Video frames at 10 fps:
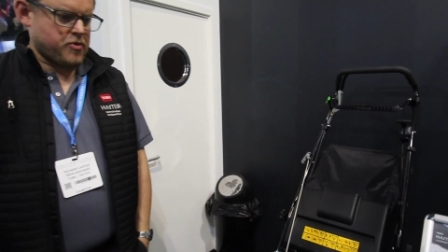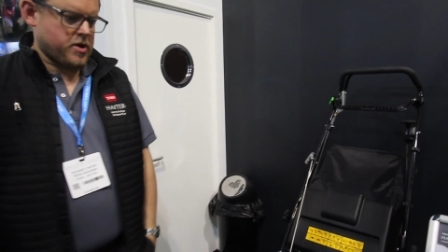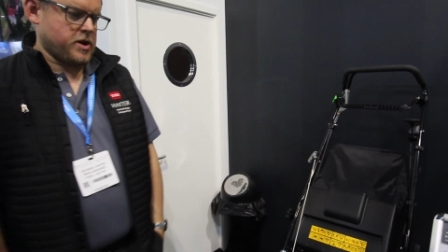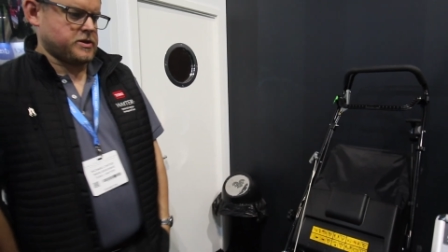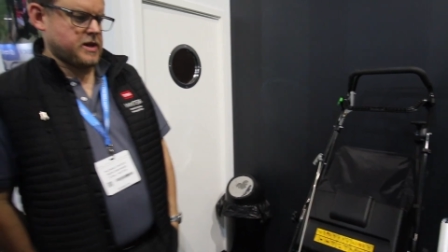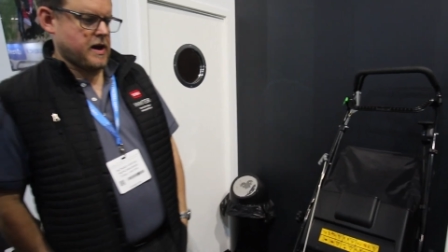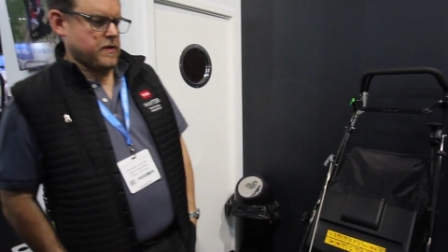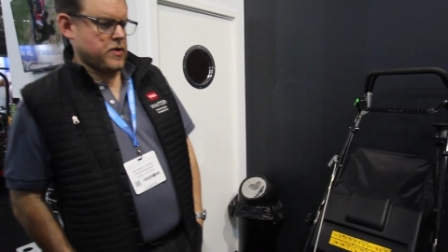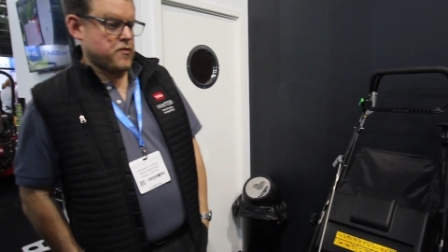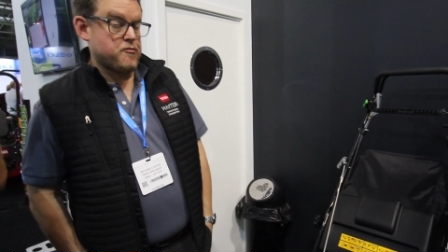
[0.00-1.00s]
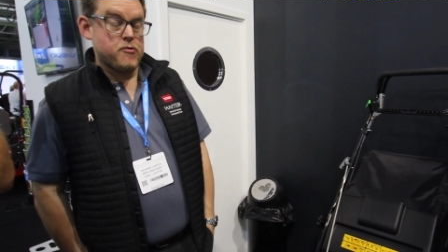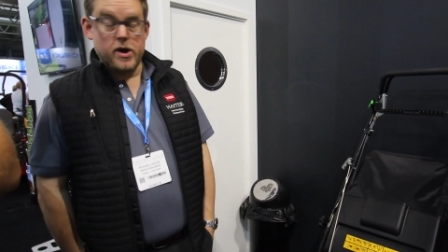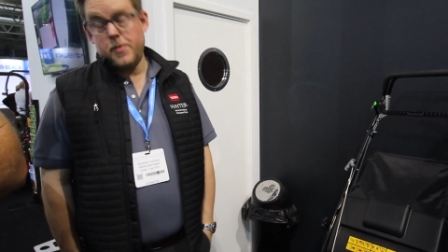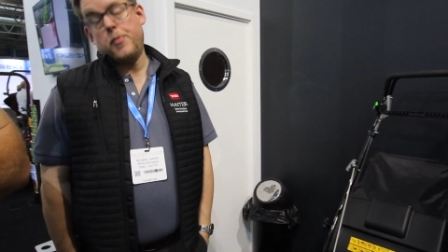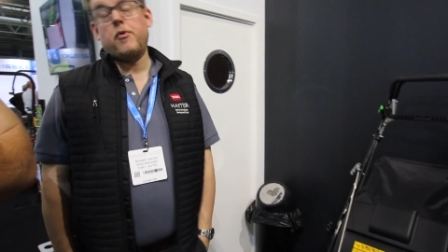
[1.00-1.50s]
product at the
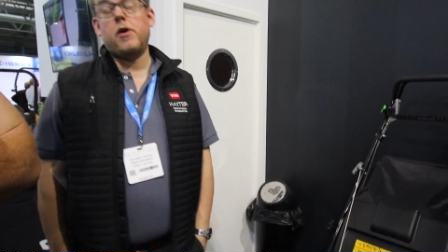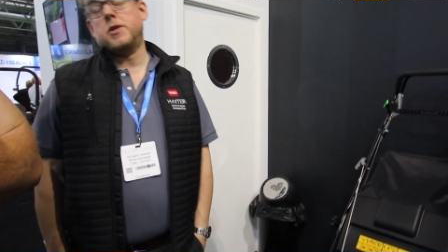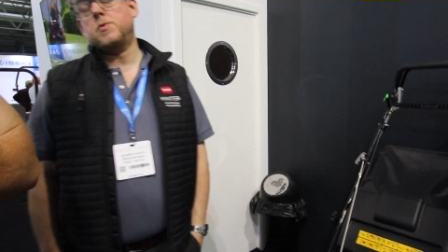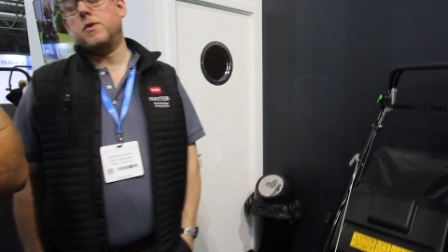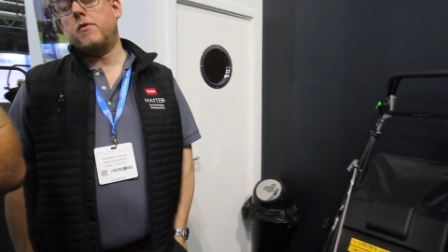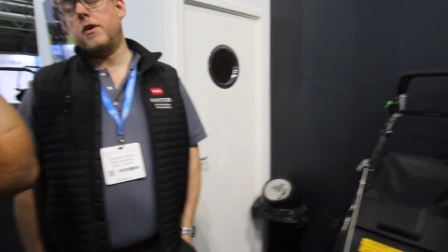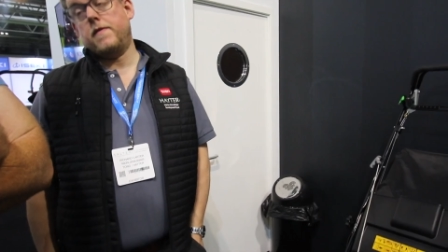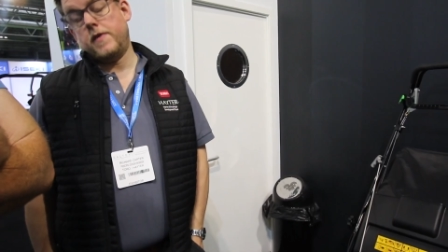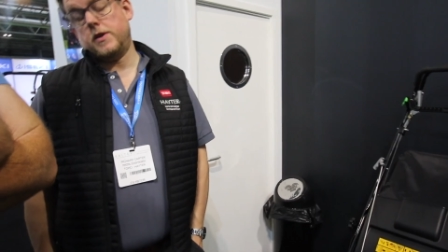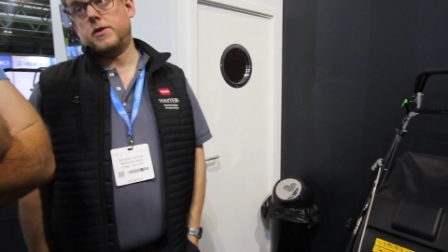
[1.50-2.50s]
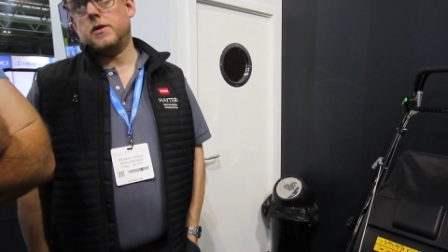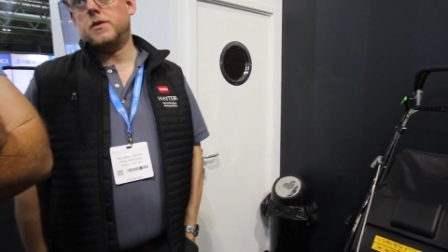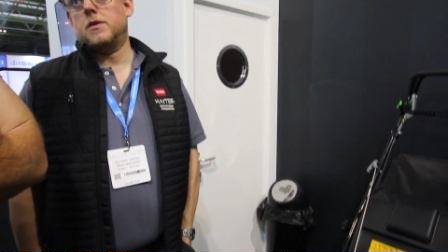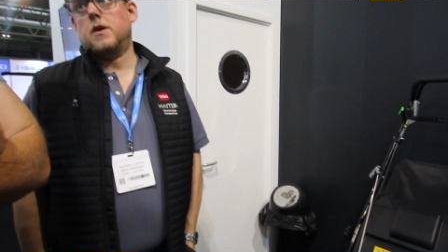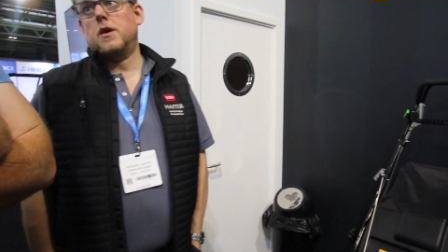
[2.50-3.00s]
right price with the right features.